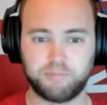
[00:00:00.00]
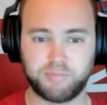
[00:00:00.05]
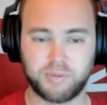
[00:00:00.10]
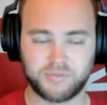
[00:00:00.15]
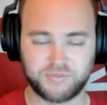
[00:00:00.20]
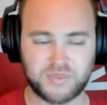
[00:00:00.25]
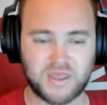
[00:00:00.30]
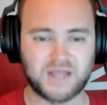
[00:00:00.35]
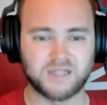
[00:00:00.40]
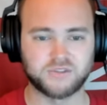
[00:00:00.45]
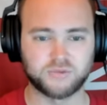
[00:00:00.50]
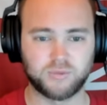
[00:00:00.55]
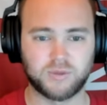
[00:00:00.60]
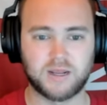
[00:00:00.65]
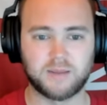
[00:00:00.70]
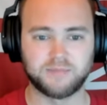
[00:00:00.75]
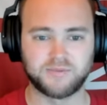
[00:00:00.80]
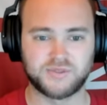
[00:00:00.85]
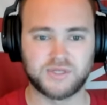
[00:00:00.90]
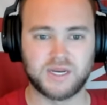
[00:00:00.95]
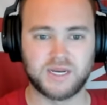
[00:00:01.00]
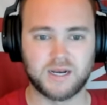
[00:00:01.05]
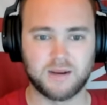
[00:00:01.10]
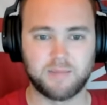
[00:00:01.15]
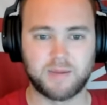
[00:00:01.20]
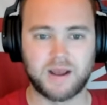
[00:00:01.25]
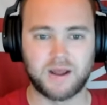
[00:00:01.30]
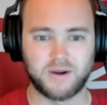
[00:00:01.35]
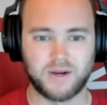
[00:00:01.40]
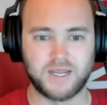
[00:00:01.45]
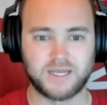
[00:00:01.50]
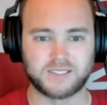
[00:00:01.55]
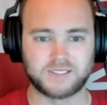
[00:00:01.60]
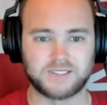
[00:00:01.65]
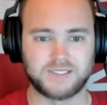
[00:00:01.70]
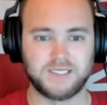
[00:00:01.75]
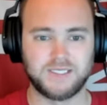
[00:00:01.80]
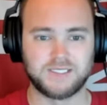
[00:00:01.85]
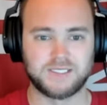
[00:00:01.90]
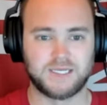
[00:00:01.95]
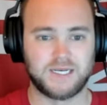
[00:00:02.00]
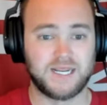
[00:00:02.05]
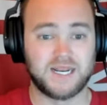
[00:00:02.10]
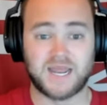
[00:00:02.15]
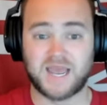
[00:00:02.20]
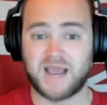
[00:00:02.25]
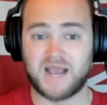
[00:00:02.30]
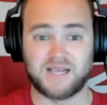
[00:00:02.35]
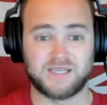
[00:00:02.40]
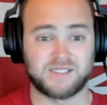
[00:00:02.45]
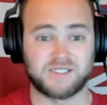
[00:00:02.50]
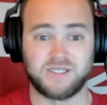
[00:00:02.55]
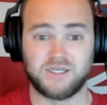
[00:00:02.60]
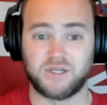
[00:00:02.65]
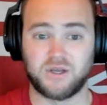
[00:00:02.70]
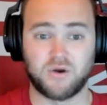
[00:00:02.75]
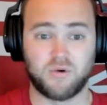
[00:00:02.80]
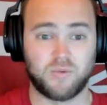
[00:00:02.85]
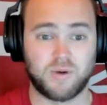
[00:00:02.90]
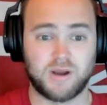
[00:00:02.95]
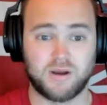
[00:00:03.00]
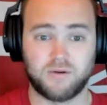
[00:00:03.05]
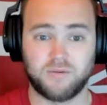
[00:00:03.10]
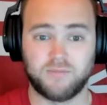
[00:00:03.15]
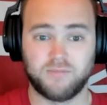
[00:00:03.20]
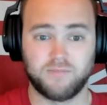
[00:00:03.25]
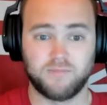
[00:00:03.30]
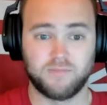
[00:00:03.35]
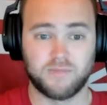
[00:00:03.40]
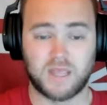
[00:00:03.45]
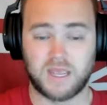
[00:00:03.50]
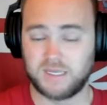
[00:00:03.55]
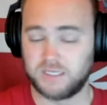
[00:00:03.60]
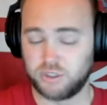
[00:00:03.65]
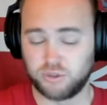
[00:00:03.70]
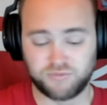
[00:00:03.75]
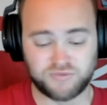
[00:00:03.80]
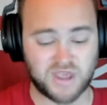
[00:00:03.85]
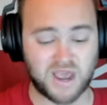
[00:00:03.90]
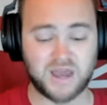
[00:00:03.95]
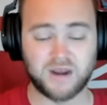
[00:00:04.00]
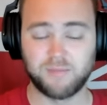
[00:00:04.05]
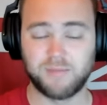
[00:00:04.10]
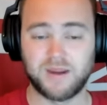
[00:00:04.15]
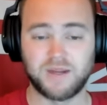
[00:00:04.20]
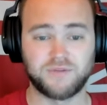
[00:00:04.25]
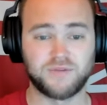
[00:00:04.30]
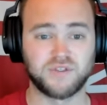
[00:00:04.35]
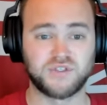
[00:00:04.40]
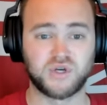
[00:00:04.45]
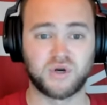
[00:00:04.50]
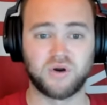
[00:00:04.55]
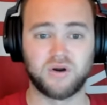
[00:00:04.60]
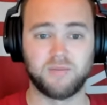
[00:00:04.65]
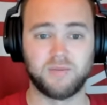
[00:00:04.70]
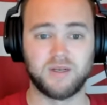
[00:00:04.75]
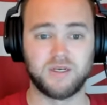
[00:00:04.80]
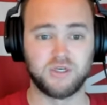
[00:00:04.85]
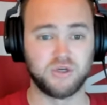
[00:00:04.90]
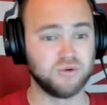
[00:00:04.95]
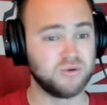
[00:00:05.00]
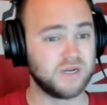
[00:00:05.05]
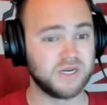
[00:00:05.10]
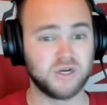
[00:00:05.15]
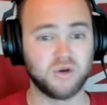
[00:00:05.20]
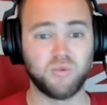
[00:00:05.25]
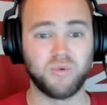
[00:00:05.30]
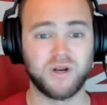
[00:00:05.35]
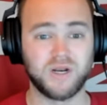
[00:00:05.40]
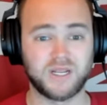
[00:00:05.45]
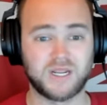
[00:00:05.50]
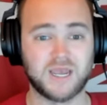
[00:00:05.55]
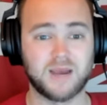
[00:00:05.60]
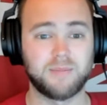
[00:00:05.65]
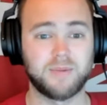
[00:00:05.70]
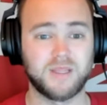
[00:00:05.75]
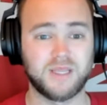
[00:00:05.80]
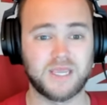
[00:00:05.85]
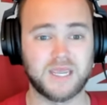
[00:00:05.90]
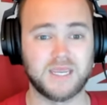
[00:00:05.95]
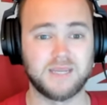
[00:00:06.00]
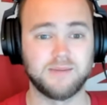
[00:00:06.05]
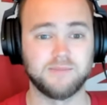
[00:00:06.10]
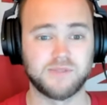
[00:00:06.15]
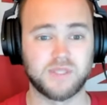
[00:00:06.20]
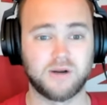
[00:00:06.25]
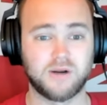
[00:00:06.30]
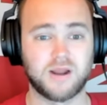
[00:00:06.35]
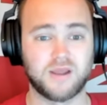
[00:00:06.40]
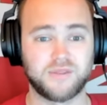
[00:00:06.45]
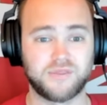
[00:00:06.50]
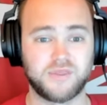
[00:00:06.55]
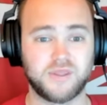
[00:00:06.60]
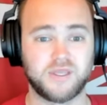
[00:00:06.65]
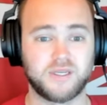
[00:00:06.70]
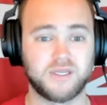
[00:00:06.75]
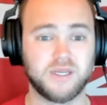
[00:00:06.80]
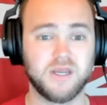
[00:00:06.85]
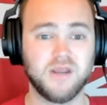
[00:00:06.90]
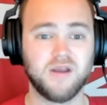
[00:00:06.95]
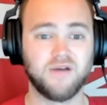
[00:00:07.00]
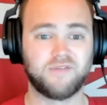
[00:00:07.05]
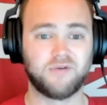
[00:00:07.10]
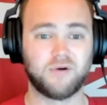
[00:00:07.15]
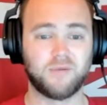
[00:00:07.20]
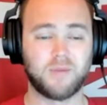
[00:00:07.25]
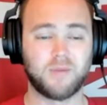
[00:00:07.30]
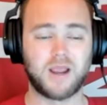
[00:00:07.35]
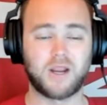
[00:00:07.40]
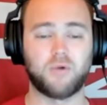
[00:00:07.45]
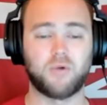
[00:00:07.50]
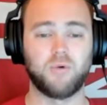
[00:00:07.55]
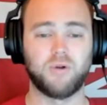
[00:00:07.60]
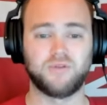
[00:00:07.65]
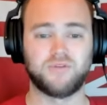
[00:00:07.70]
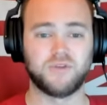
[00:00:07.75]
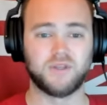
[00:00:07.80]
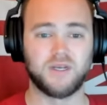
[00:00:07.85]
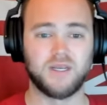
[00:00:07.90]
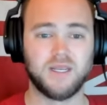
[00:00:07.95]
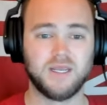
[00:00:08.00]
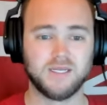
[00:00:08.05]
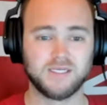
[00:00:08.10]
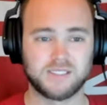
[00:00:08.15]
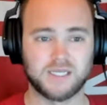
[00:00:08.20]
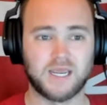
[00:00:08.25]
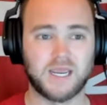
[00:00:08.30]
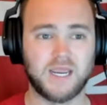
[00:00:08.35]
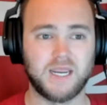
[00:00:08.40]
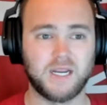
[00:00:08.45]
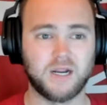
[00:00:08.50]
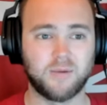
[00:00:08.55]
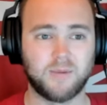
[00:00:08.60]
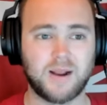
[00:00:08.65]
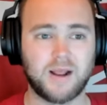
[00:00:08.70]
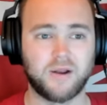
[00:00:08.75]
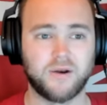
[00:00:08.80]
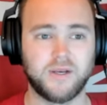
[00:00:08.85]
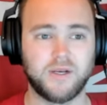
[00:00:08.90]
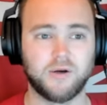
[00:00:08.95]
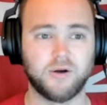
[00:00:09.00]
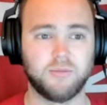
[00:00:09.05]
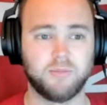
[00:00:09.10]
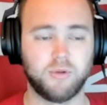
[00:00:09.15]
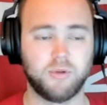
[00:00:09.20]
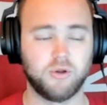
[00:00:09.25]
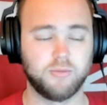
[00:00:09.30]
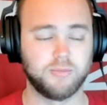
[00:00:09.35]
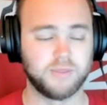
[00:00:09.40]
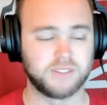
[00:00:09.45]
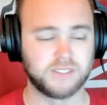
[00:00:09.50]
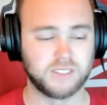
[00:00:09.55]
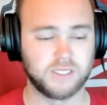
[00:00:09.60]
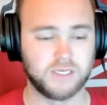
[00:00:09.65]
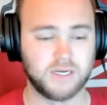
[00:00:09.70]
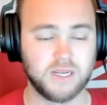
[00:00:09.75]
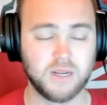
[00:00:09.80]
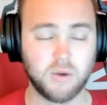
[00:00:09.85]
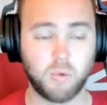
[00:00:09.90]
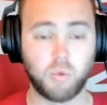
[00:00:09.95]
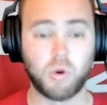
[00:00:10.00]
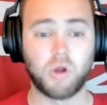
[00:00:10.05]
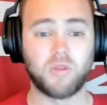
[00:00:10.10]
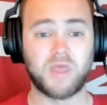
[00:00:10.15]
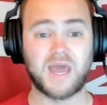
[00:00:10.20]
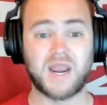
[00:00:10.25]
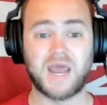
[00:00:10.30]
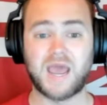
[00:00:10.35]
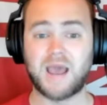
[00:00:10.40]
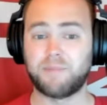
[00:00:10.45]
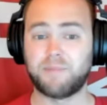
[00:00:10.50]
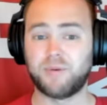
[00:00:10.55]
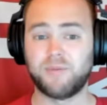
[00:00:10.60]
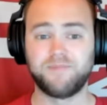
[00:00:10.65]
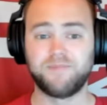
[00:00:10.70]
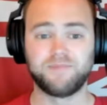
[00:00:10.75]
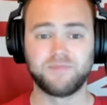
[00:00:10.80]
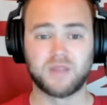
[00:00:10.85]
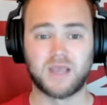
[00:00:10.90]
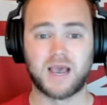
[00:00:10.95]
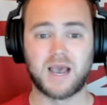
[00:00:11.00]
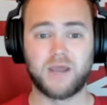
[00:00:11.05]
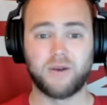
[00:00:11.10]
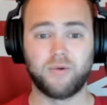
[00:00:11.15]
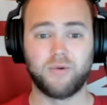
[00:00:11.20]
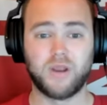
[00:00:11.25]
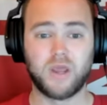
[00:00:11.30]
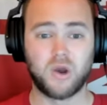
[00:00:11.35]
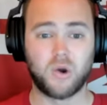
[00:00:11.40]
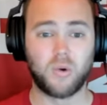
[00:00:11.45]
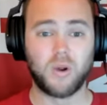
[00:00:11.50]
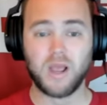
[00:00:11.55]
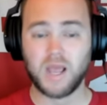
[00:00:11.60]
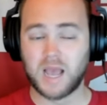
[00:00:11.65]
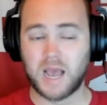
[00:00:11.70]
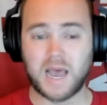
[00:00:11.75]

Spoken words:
But that's what I'm saying about next season. It has to go well. And you've got to make the tournament. You need to win a couple of games there, I think, for Mike Woodson to hang around here in Bloomington. Will that happen? I don't know.